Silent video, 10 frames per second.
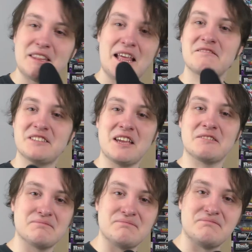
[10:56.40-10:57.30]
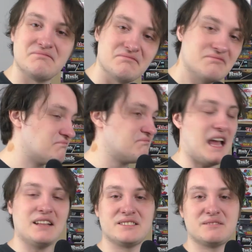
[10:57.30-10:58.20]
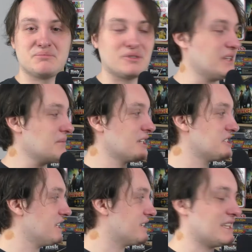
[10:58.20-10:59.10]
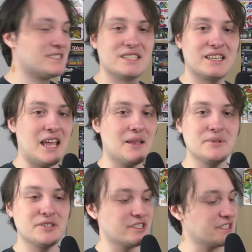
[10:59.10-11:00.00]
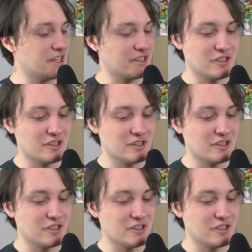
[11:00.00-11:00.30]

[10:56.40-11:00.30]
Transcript: and that's it. That's pretty much it. That's the game. You're just gonna